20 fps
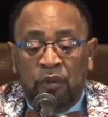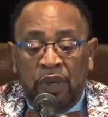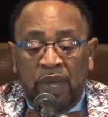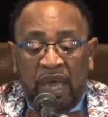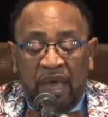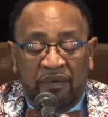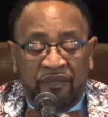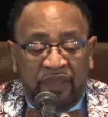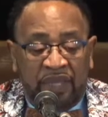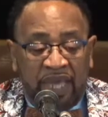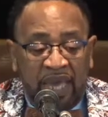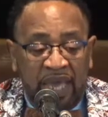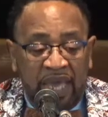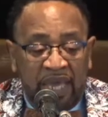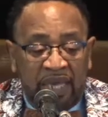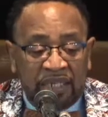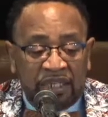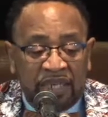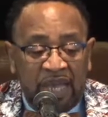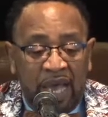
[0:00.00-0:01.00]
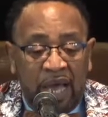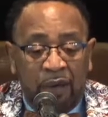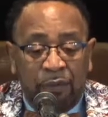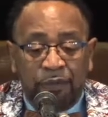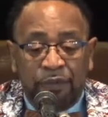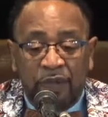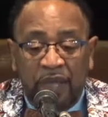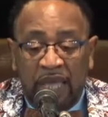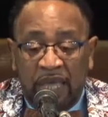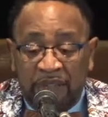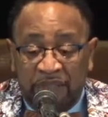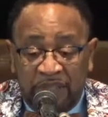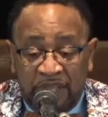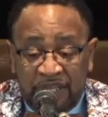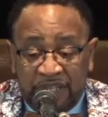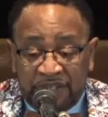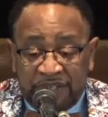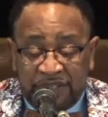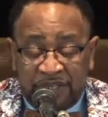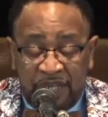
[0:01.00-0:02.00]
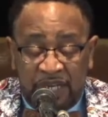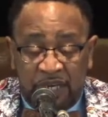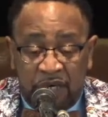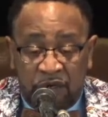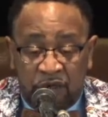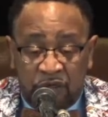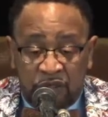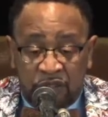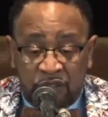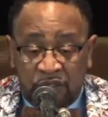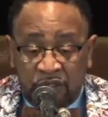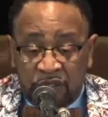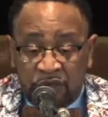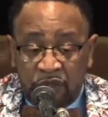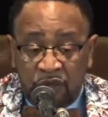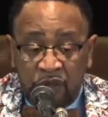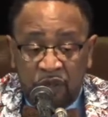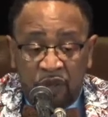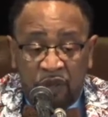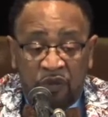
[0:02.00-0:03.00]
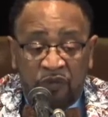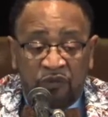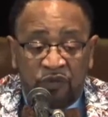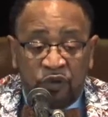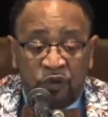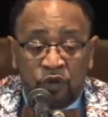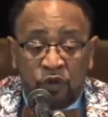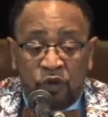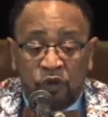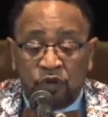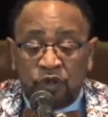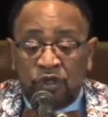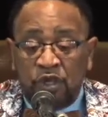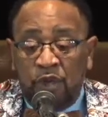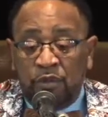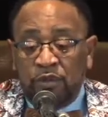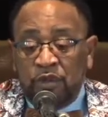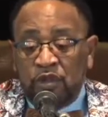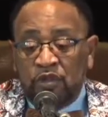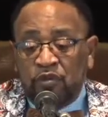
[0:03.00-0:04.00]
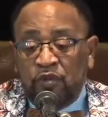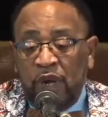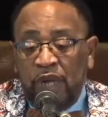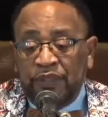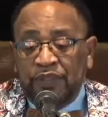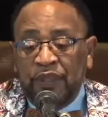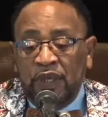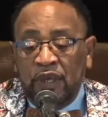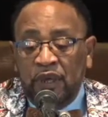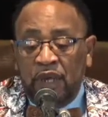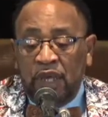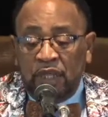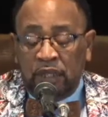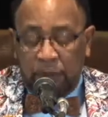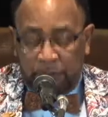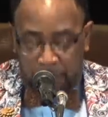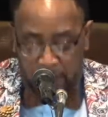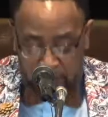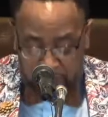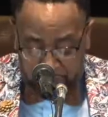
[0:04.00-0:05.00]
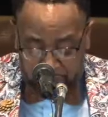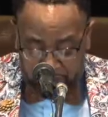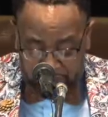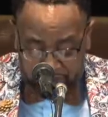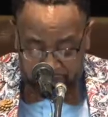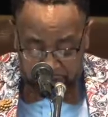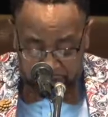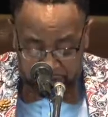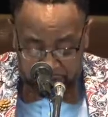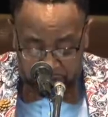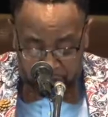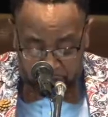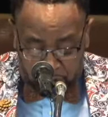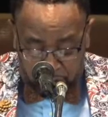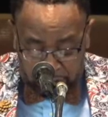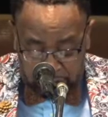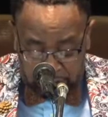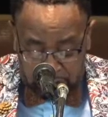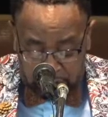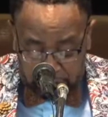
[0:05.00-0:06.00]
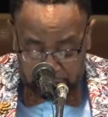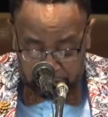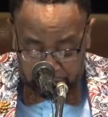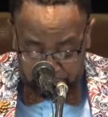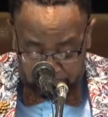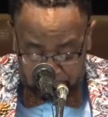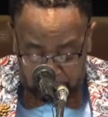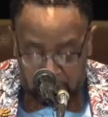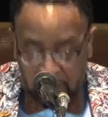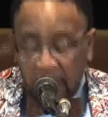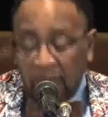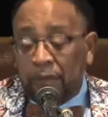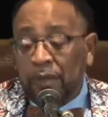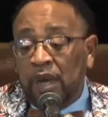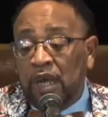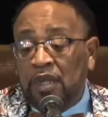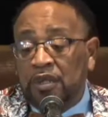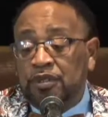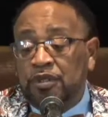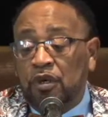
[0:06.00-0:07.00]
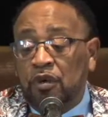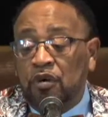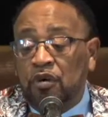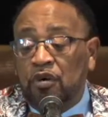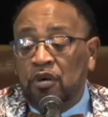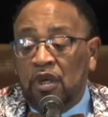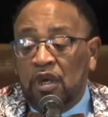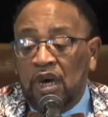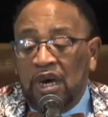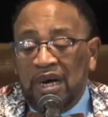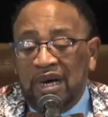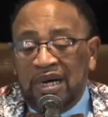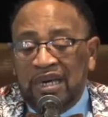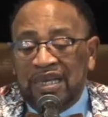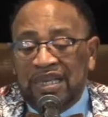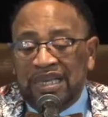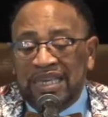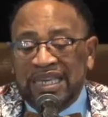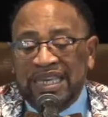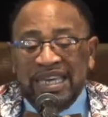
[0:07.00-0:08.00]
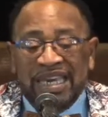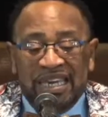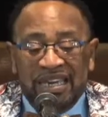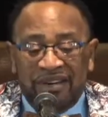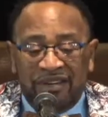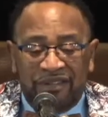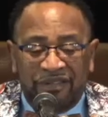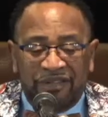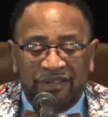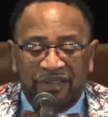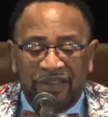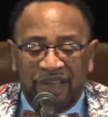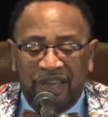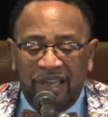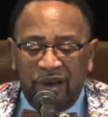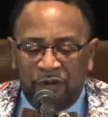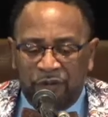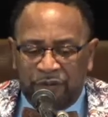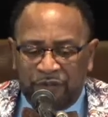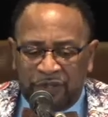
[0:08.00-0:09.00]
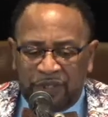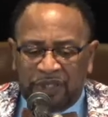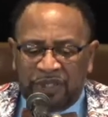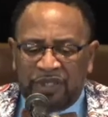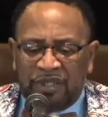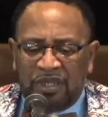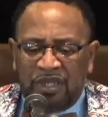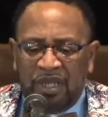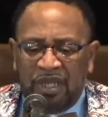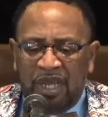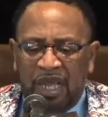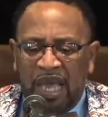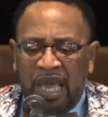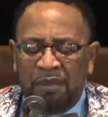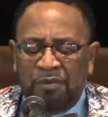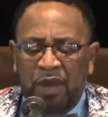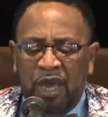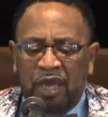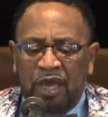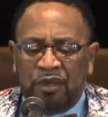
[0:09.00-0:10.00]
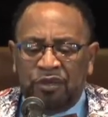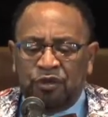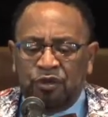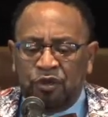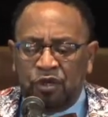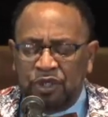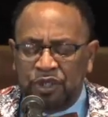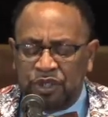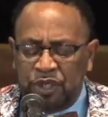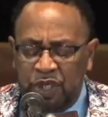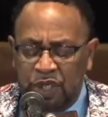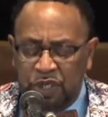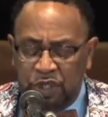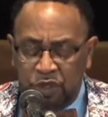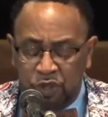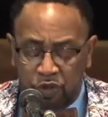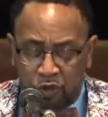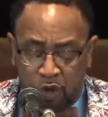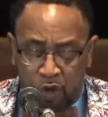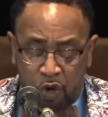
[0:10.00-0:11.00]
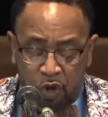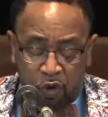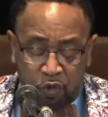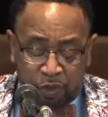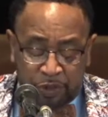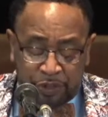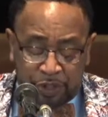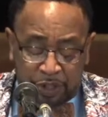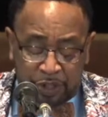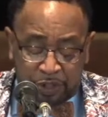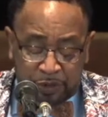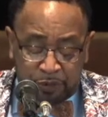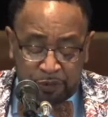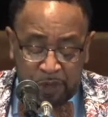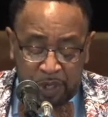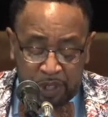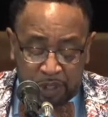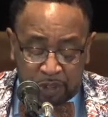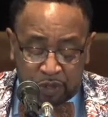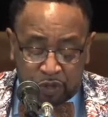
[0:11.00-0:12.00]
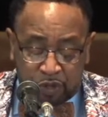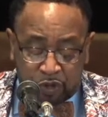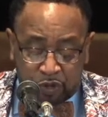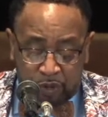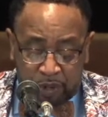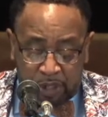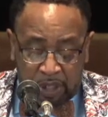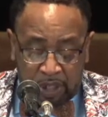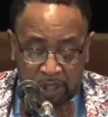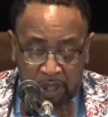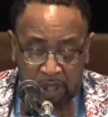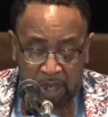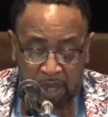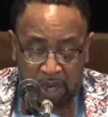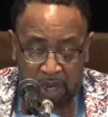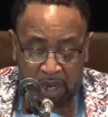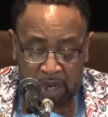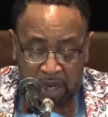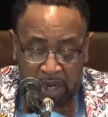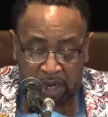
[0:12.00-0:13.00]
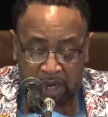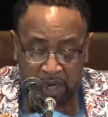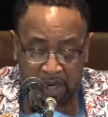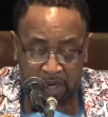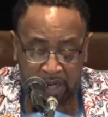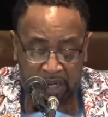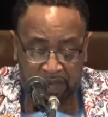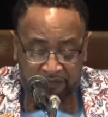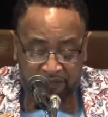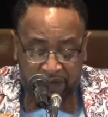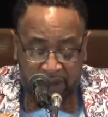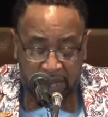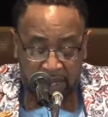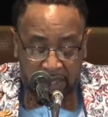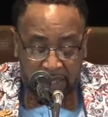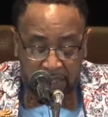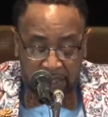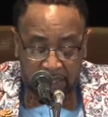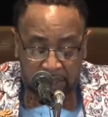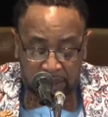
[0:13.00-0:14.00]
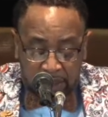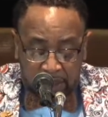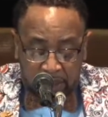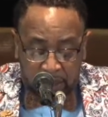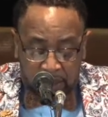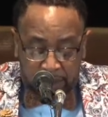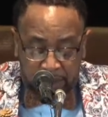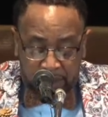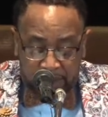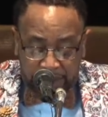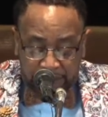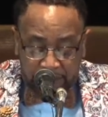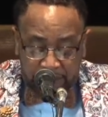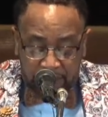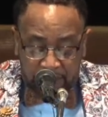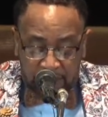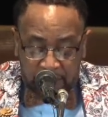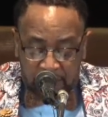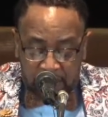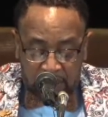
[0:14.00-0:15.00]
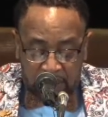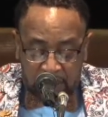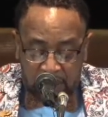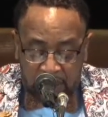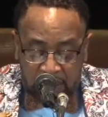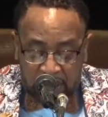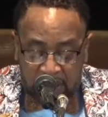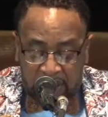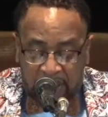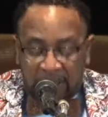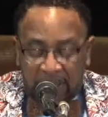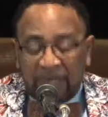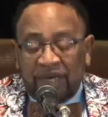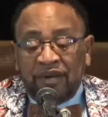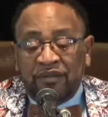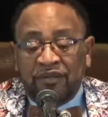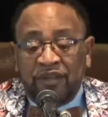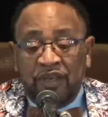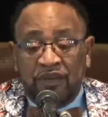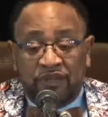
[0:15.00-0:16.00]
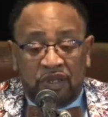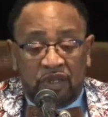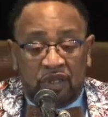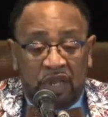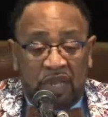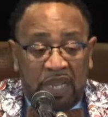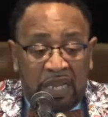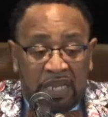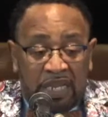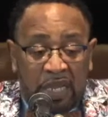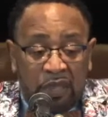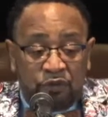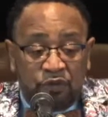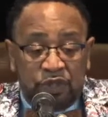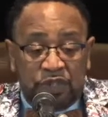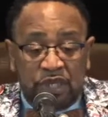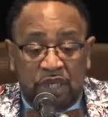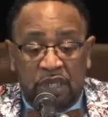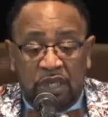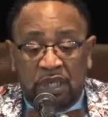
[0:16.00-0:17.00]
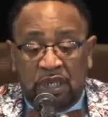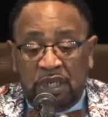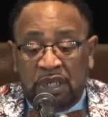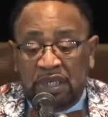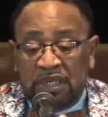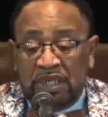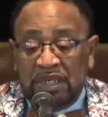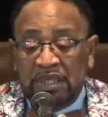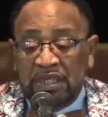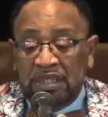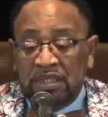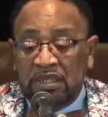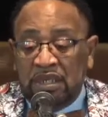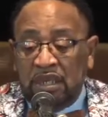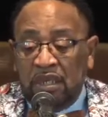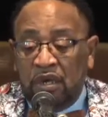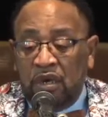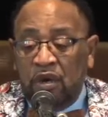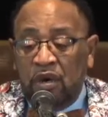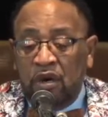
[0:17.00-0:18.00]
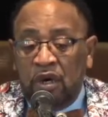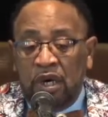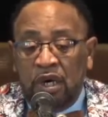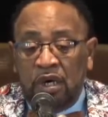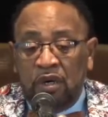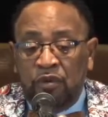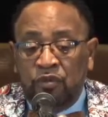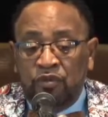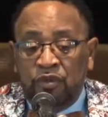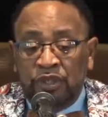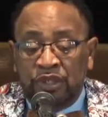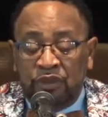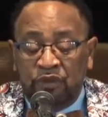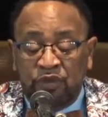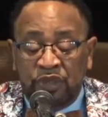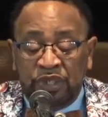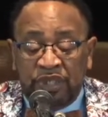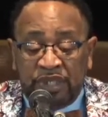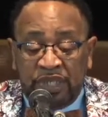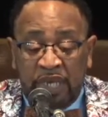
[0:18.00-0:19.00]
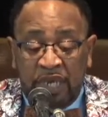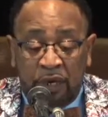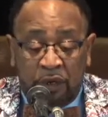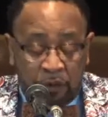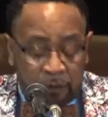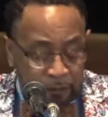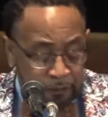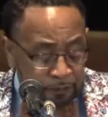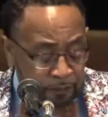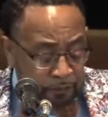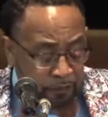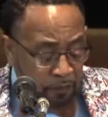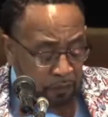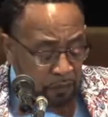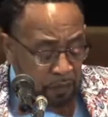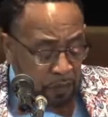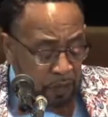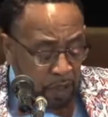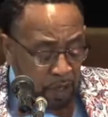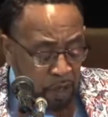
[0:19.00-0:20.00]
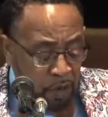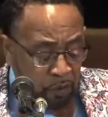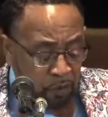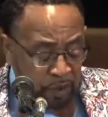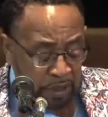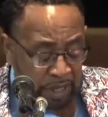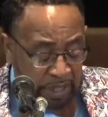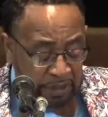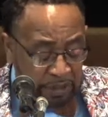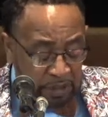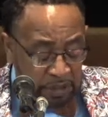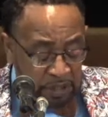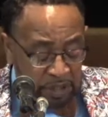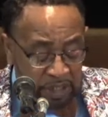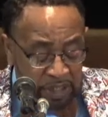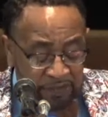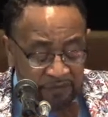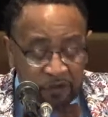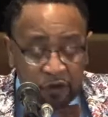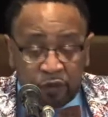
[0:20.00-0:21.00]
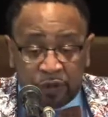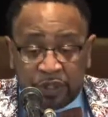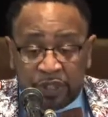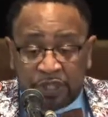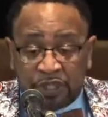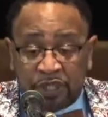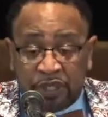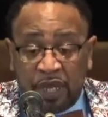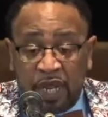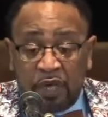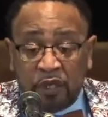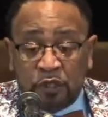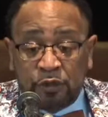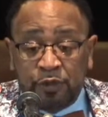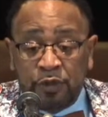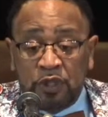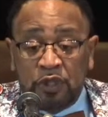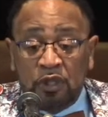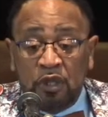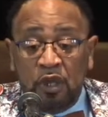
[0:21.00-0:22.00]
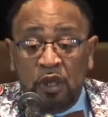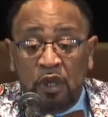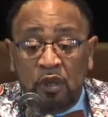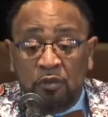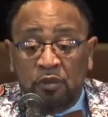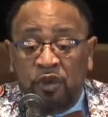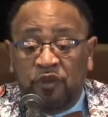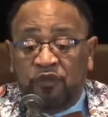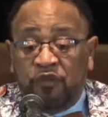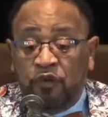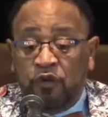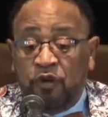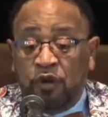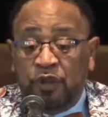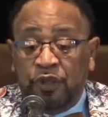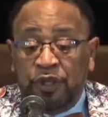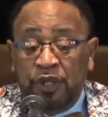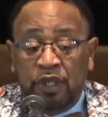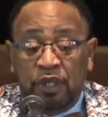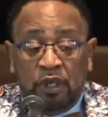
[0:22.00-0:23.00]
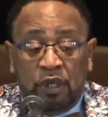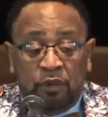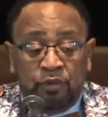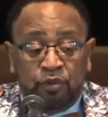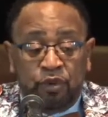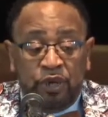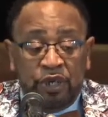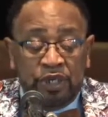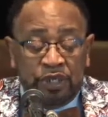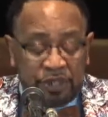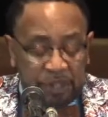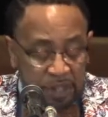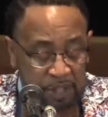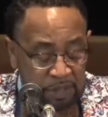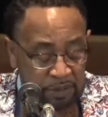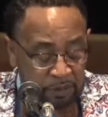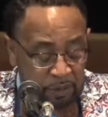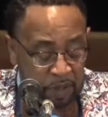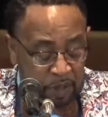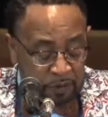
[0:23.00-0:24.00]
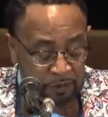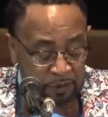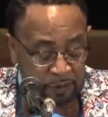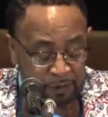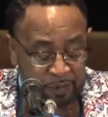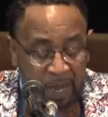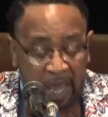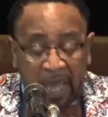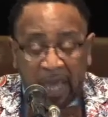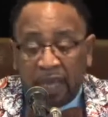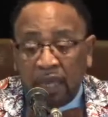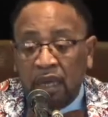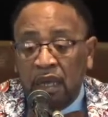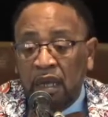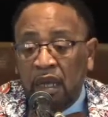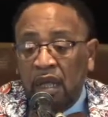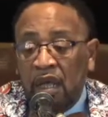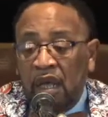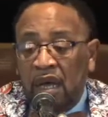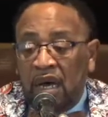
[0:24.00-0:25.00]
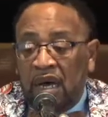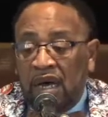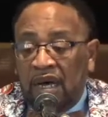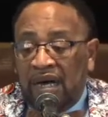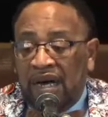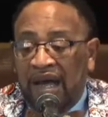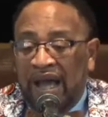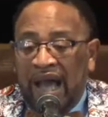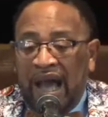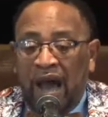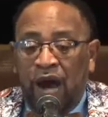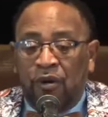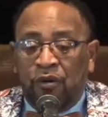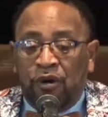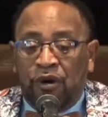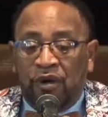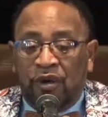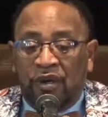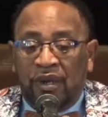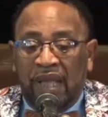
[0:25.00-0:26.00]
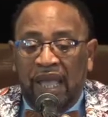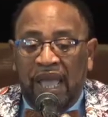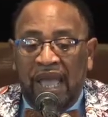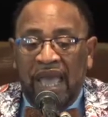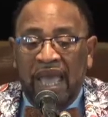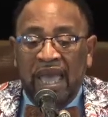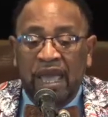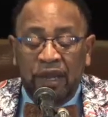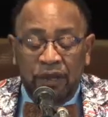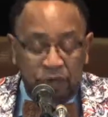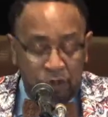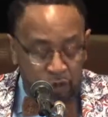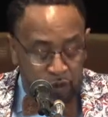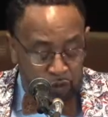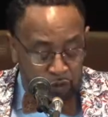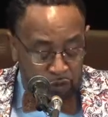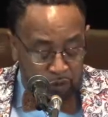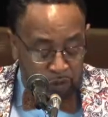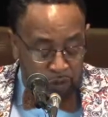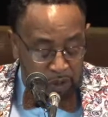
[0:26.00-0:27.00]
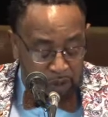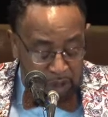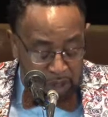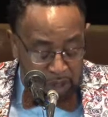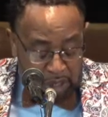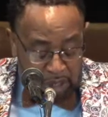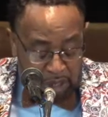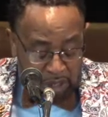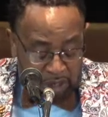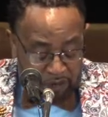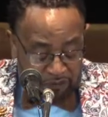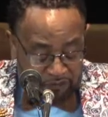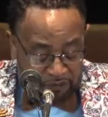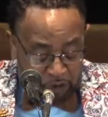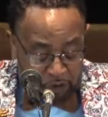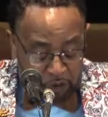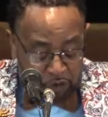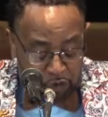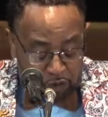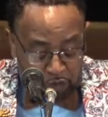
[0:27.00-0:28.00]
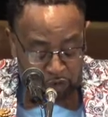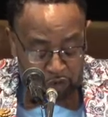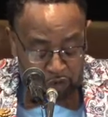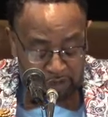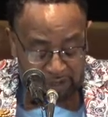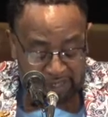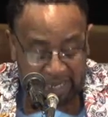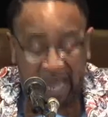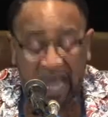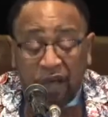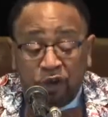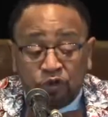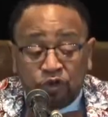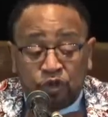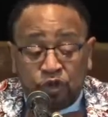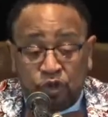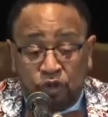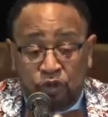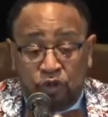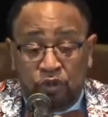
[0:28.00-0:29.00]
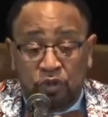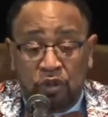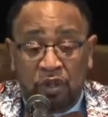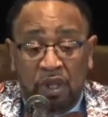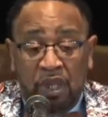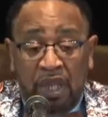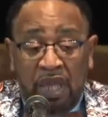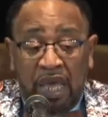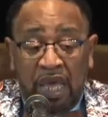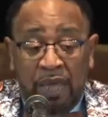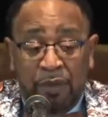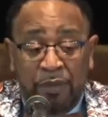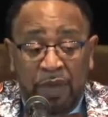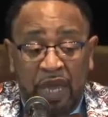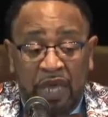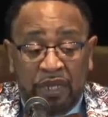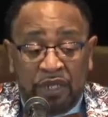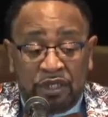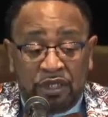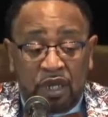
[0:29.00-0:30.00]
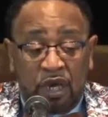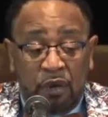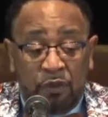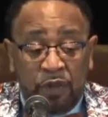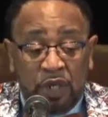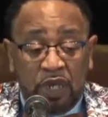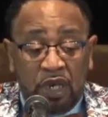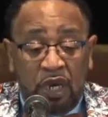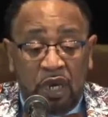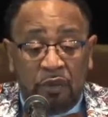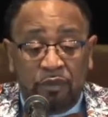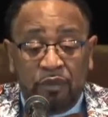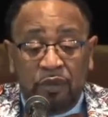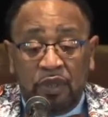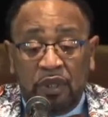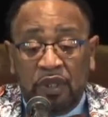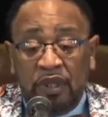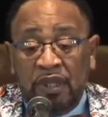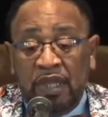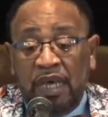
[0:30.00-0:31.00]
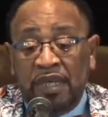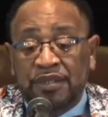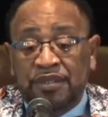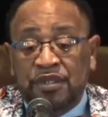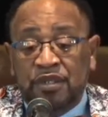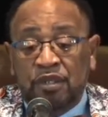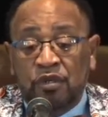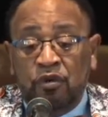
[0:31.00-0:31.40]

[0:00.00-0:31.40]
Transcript: we have the Cash app, and then Zelle. You can view those numbers right there at the bottom of your screen. Amen. So give, help us, amen, to continue with this ministry. Uh, uh, and finally, another method uh, of giving, like we said, is with, with Zelle we'd like to leave you with this announcement before the uh, praise team comes back. Uh, our annual uh, virtual council, amen, is coming up. That's